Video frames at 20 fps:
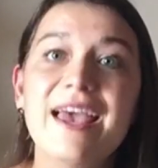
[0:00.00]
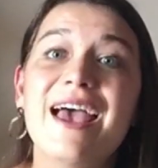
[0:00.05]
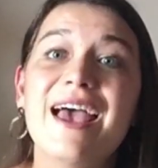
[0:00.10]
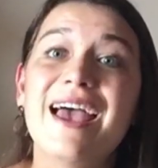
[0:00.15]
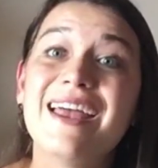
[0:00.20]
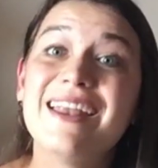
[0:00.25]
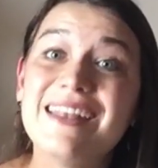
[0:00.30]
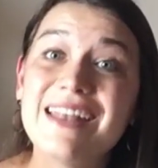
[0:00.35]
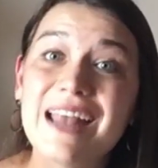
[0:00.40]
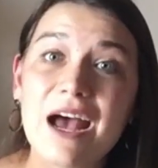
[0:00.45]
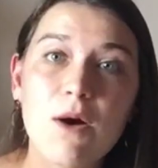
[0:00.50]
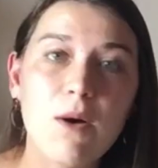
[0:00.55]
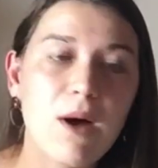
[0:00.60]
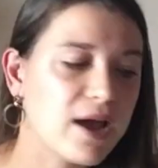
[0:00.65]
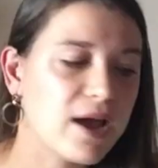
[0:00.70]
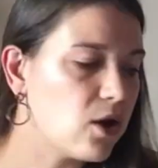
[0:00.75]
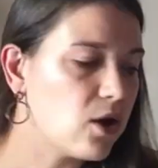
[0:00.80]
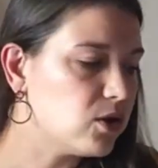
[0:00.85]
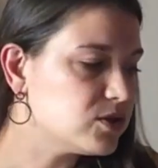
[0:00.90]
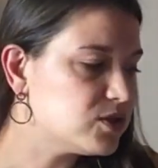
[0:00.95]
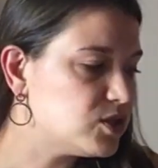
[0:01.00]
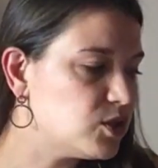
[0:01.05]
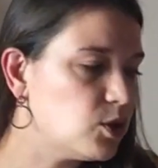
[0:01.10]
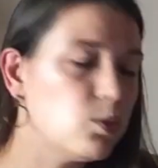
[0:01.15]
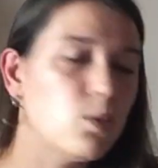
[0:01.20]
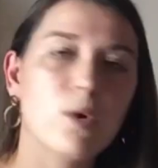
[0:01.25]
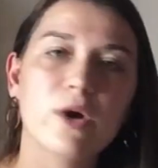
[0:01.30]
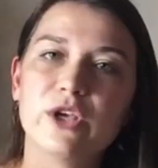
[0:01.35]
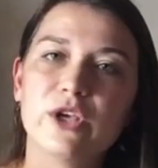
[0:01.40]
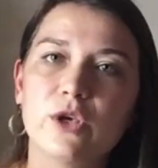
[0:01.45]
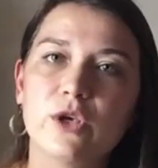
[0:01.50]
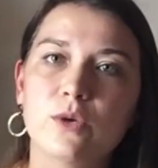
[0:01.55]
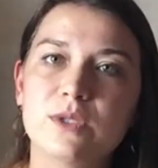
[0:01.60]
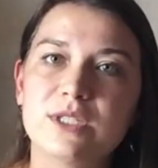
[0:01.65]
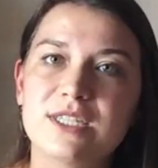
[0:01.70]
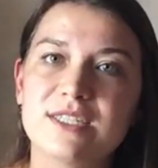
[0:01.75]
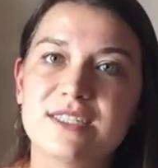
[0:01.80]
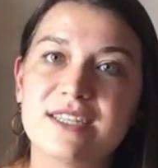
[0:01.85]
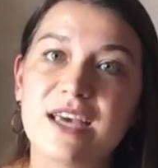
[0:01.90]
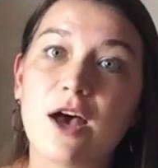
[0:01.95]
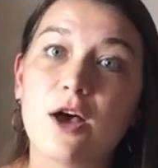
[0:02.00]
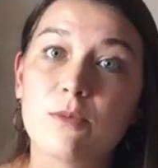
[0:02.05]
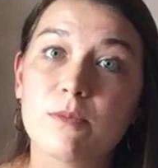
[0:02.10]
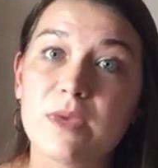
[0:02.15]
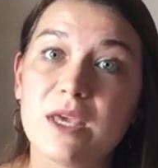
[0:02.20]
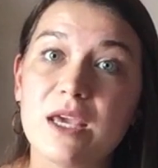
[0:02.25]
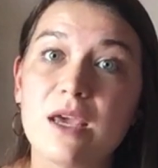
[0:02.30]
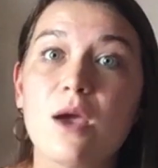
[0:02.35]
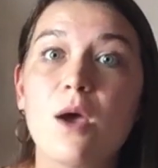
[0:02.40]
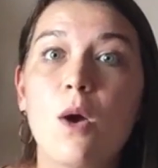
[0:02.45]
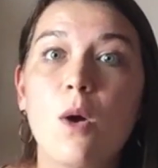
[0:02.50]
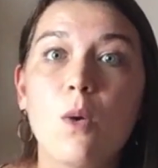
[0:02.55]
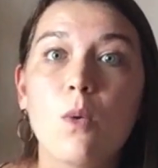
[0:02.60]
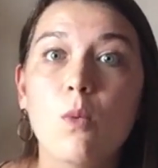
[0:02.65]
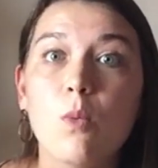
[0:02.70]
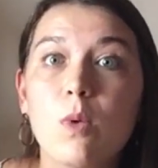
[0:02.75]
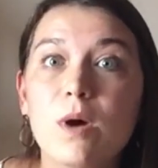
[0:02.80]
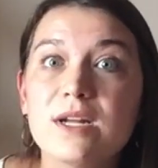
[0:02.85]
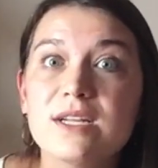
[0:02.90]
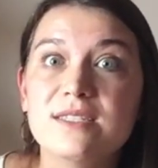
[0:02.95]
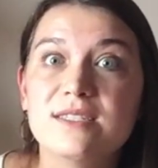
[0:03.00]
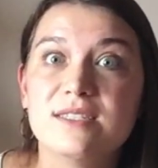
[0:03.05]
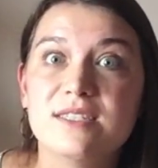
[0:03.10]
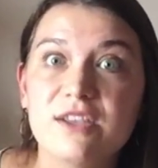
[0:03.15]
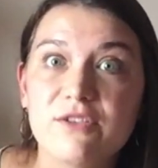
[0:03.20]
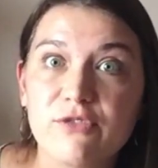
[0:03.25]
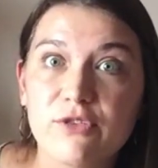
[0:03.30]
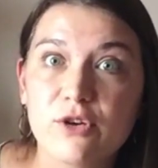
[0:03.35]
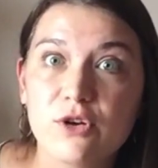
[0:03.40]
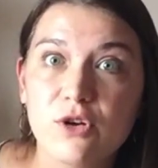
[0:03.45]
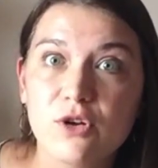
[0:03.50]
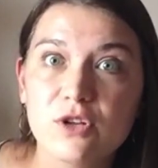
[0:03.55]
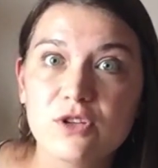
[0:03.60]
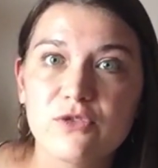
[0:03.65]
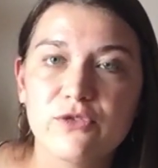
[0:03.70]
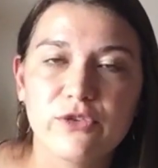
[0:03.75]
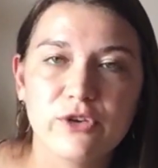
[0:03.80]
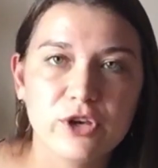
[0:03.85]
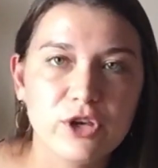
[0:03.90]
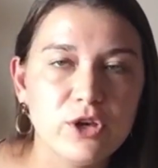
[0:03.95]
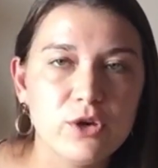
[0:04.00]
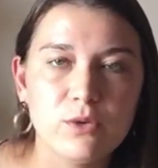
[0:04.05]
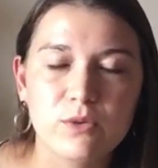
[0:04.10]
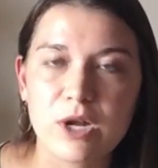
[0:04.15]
And now I also want you to tell me what is difficult for you.